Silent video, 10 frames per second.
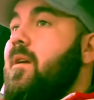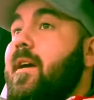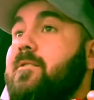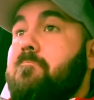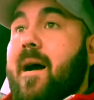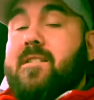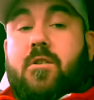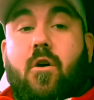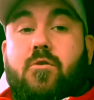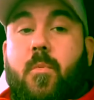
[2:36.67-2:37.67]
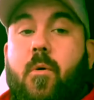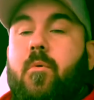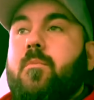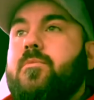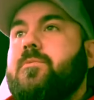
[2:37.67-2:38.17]
is mask those
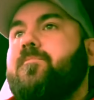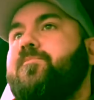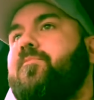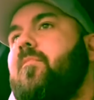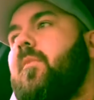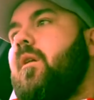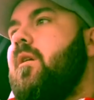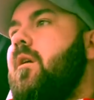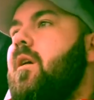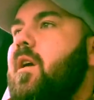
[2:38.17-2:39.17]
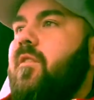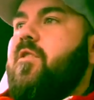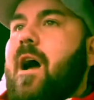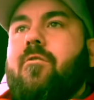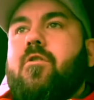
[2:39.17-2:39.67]
problems if
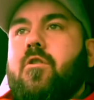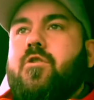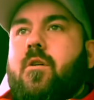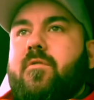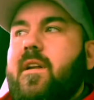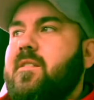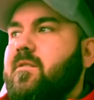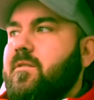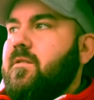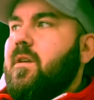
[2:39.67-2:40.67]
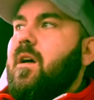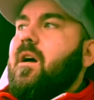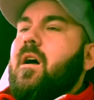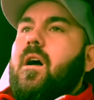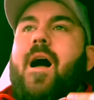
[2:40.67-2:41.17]
you haven't got time for lessons.
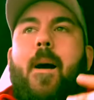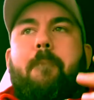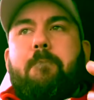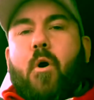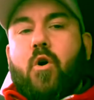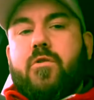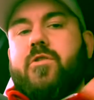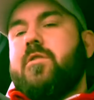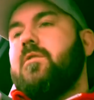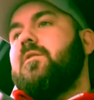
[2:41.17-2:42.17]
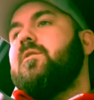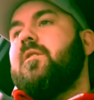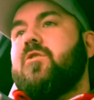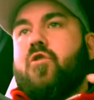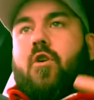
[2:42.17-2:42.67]
But
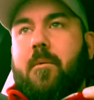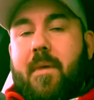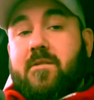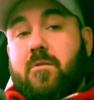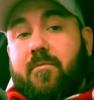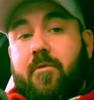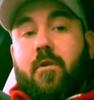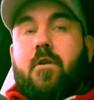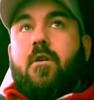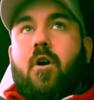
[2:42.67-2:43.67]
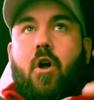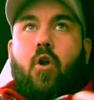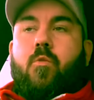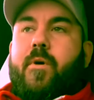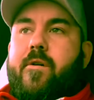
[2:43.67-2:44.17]
it's not going to mask them for a
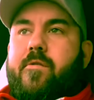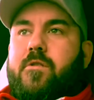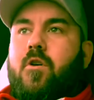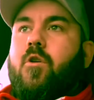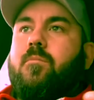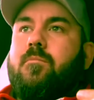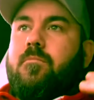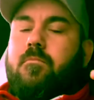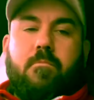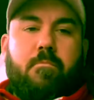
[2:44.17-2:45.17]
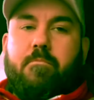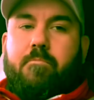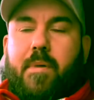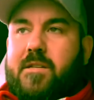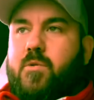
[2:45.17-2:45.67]
long period of
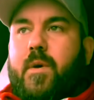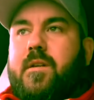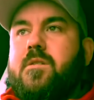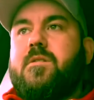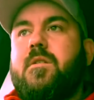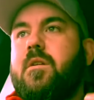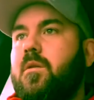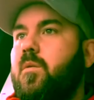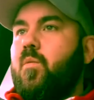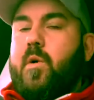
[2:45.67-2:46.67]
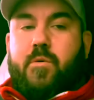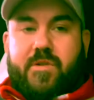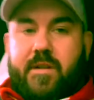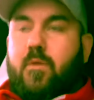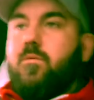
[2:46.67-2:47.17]
time. Bad swings will
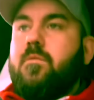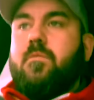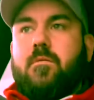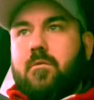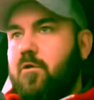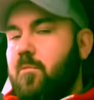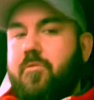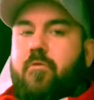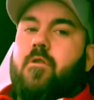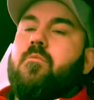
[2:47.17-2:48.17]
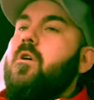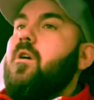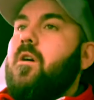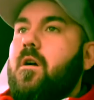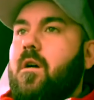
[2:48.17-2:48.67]
still come through
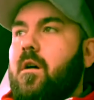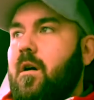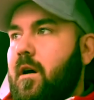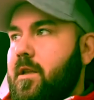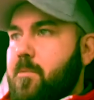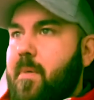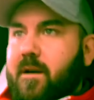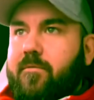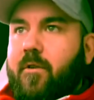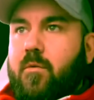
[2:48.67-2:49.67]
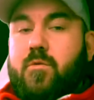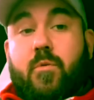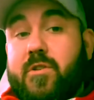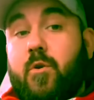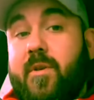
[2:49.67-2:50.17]
and your bad faults
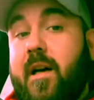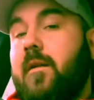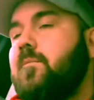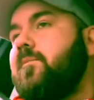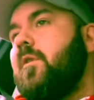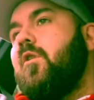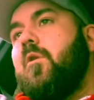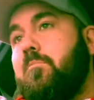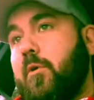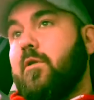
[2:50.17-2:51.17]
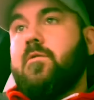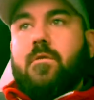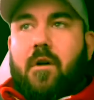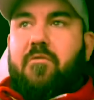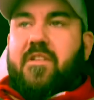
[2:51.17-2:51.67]
will still be there. But
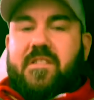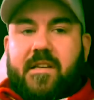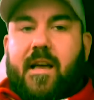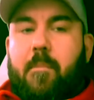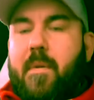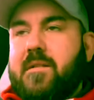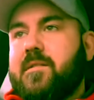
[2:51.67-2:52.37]
a fitting can